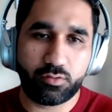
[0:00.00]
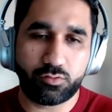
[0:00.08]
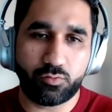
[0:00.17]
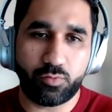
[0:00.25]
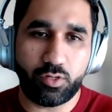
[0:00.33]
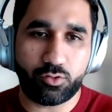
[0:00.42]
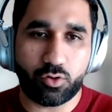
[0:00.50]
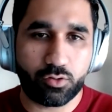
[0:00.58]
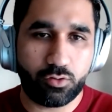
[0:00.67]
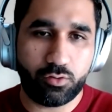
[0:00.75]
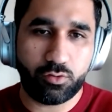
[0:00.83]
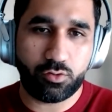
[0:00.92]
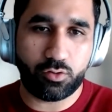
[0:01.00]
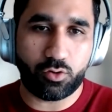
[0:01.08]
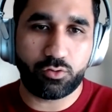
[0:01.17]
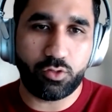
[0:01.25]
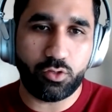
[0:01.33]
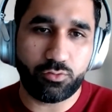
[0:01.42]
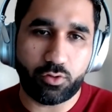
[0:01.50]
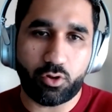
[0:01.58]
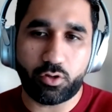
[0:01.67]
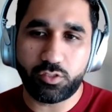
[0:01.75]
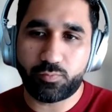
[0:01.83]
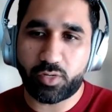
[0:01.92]
So we talk talk to you on the
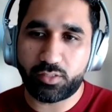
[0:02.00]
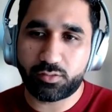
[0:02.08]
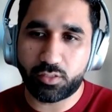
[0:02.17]
launchpad